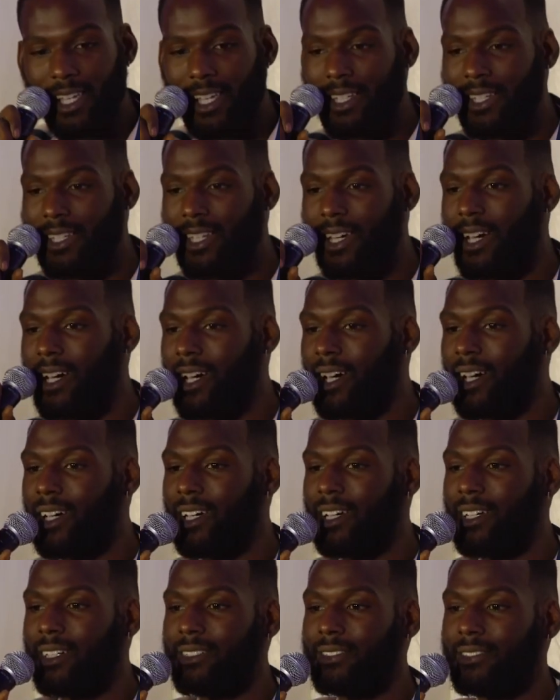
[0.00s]
and
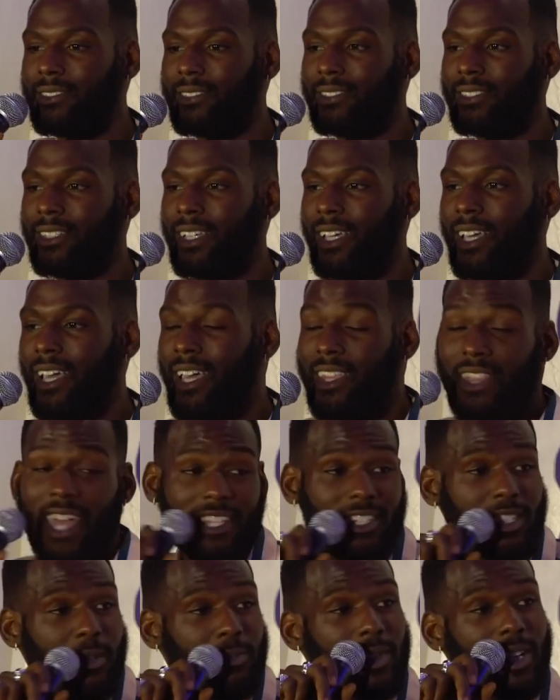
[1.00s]

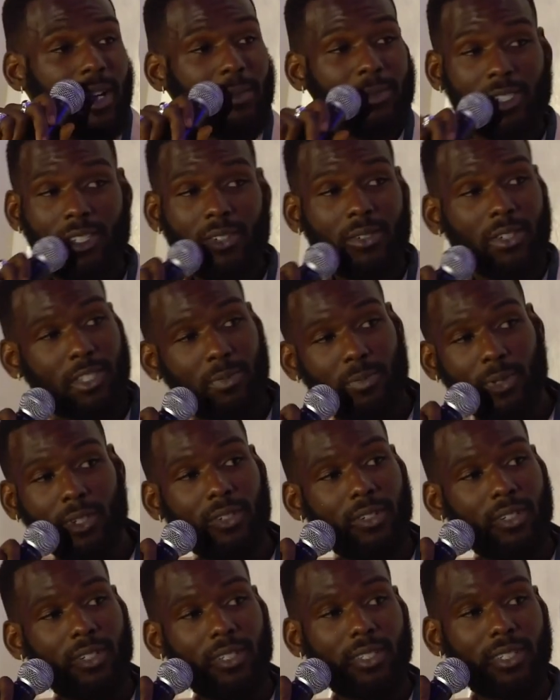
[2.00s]
that's something I'm still
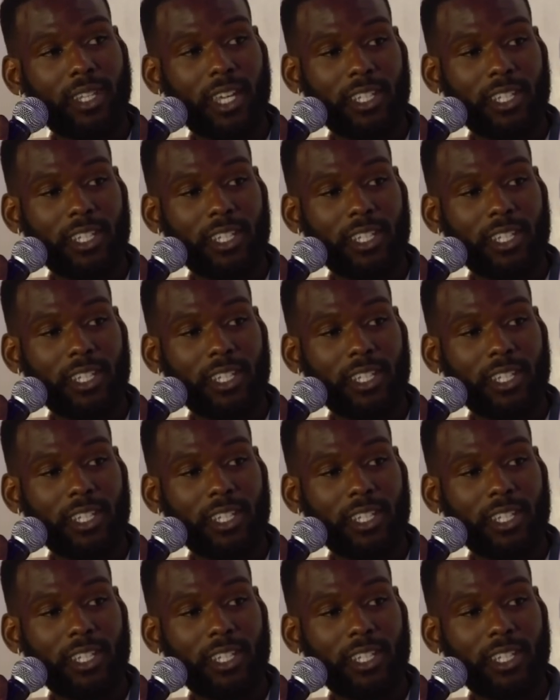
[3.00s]
exploring.